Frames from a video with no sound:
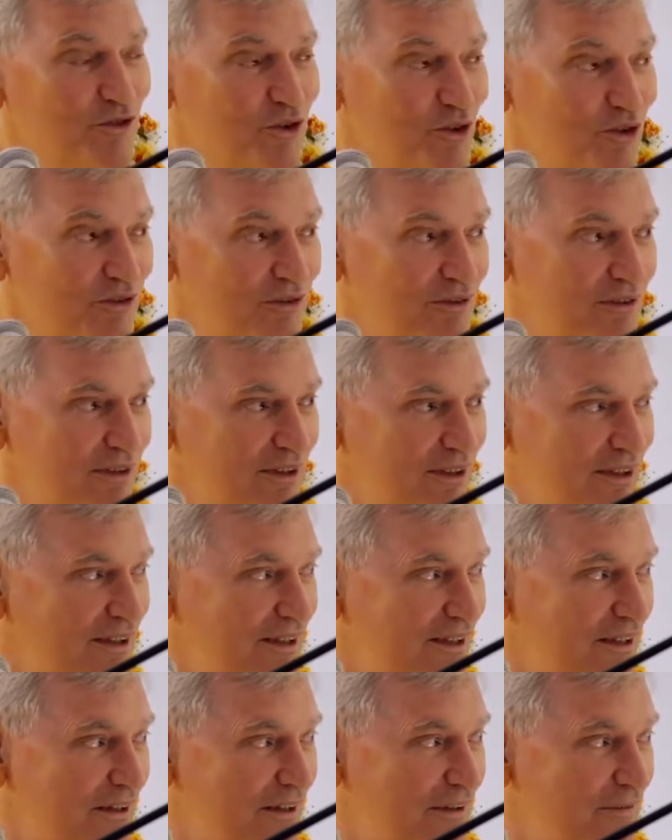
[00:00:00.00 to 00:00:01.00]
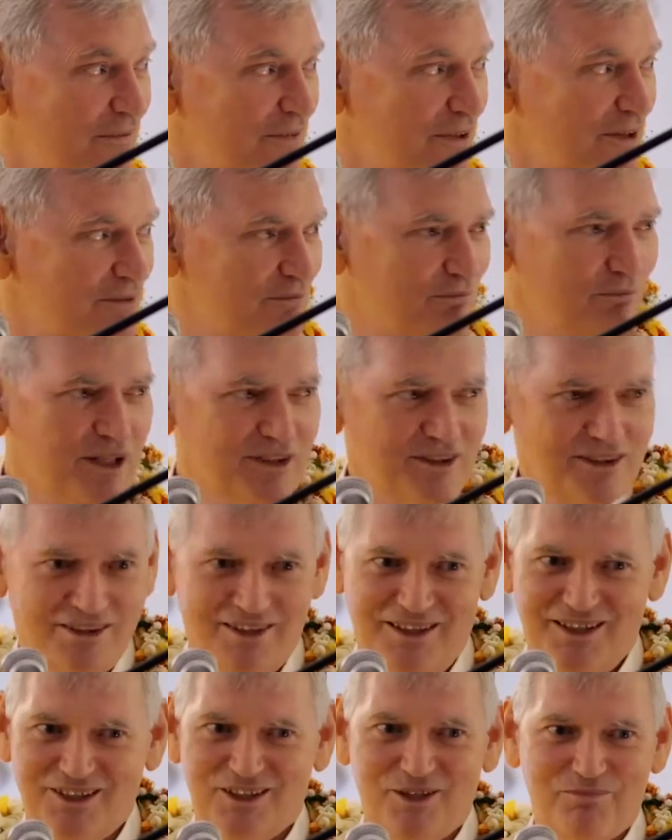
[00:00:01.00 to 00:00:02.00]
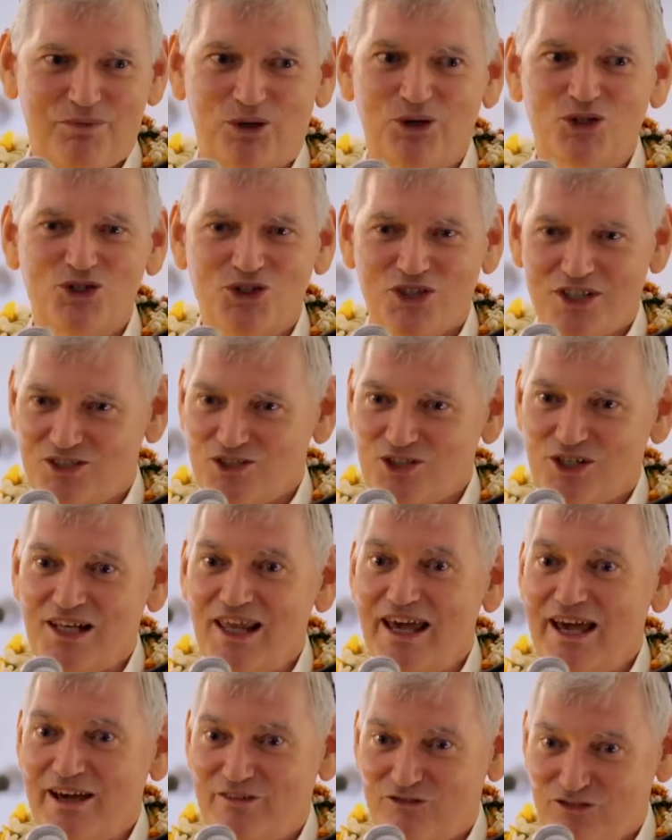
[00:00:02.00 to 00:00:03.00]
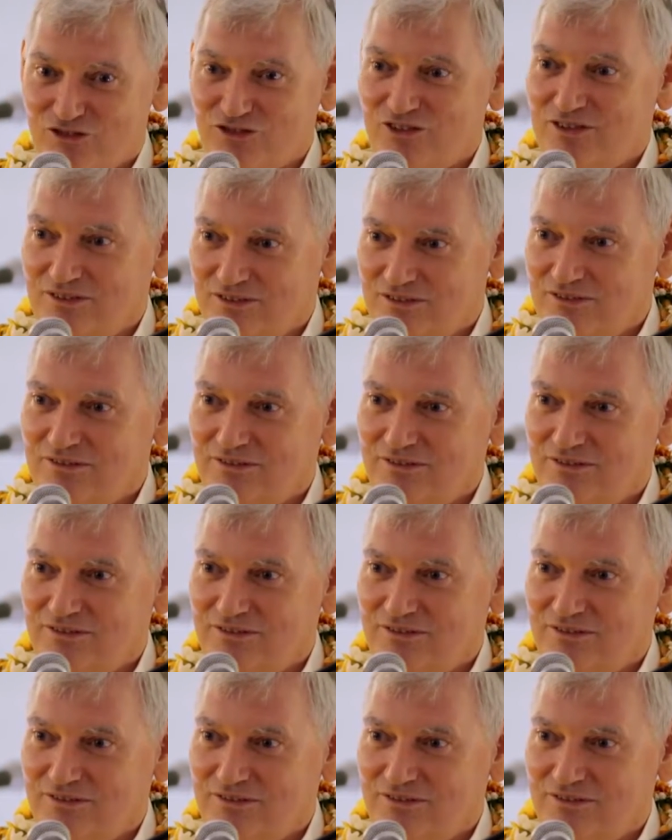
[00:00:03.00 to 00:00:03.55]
of you. But the person is left.